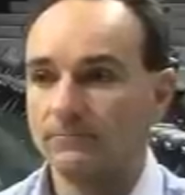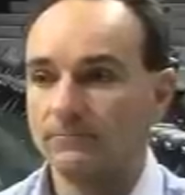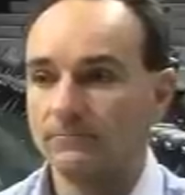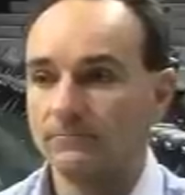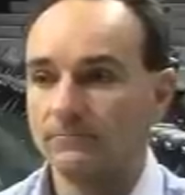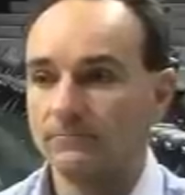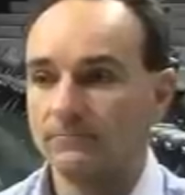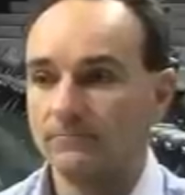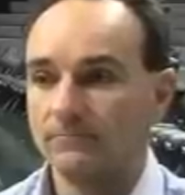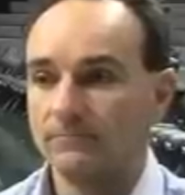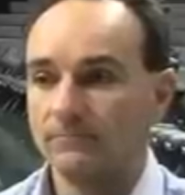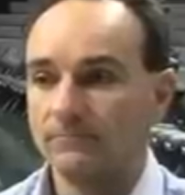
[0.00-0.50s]

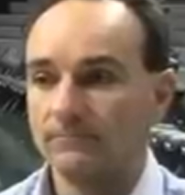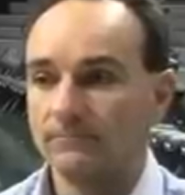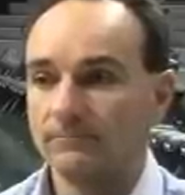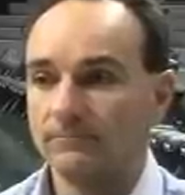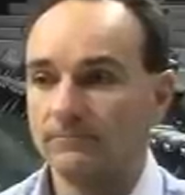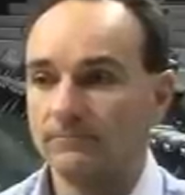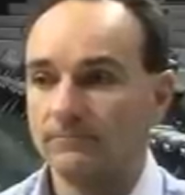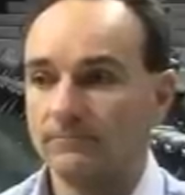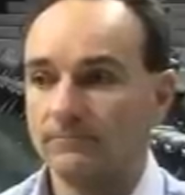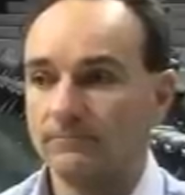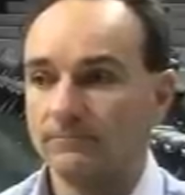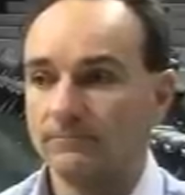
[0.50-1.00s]

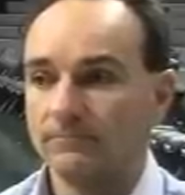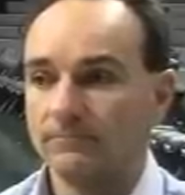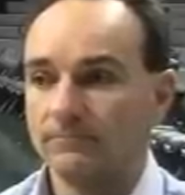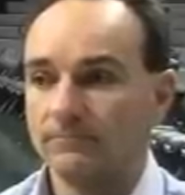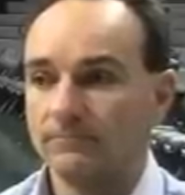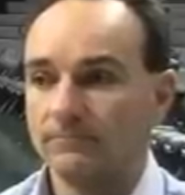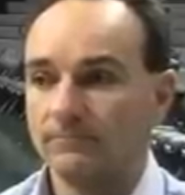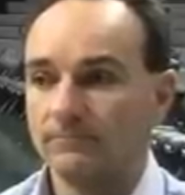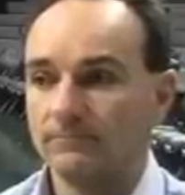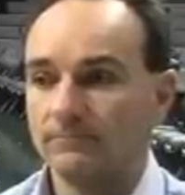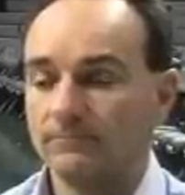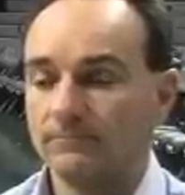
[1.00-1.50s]

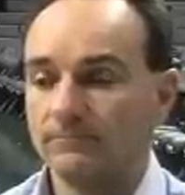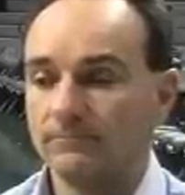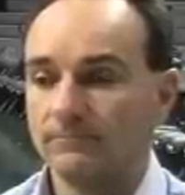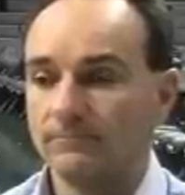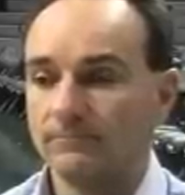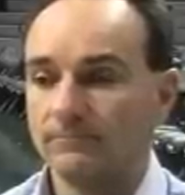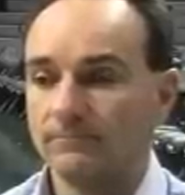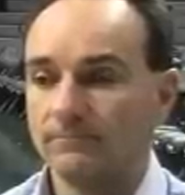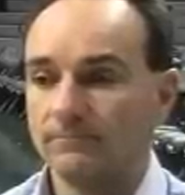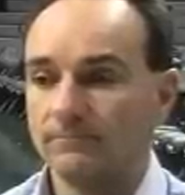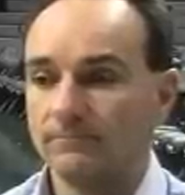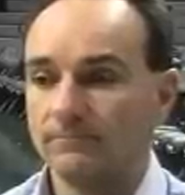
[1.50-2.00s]

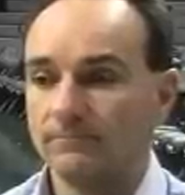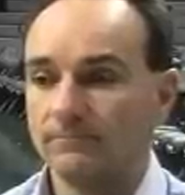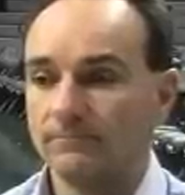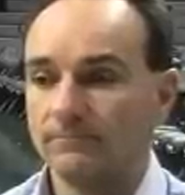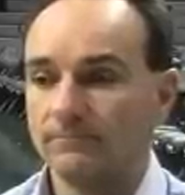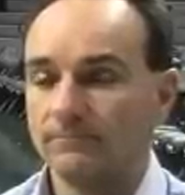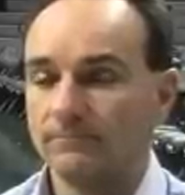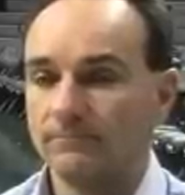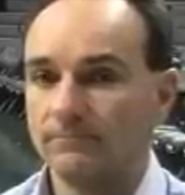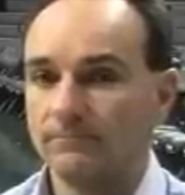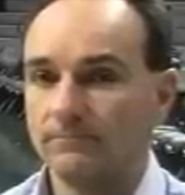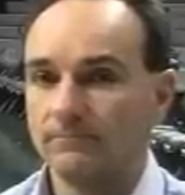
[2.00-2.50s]

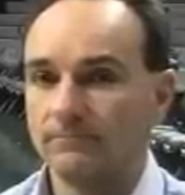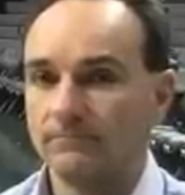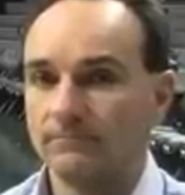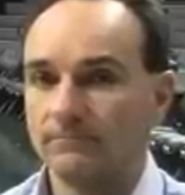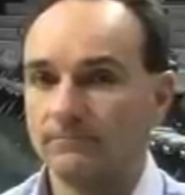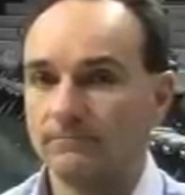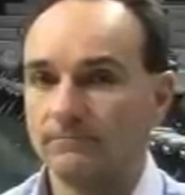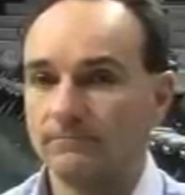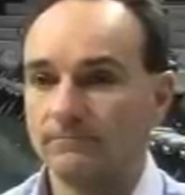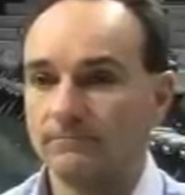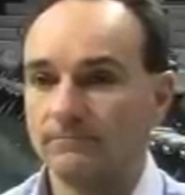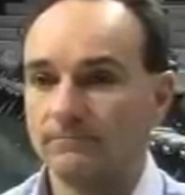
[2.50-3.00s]

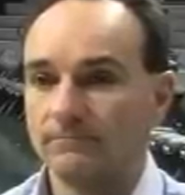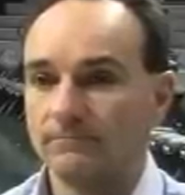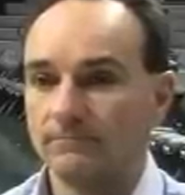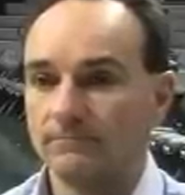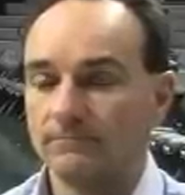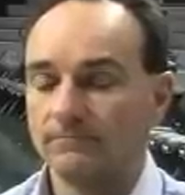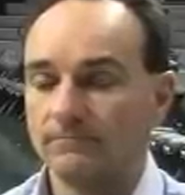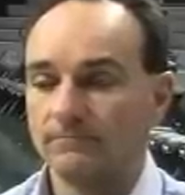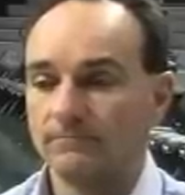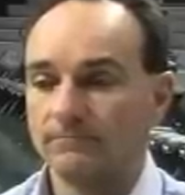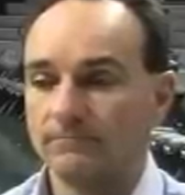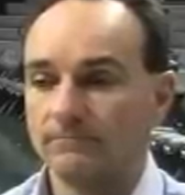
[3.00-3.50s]

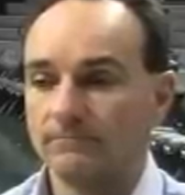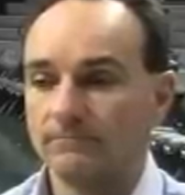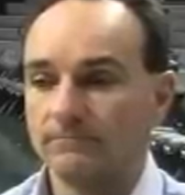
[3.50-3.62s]
The person shown says nothing.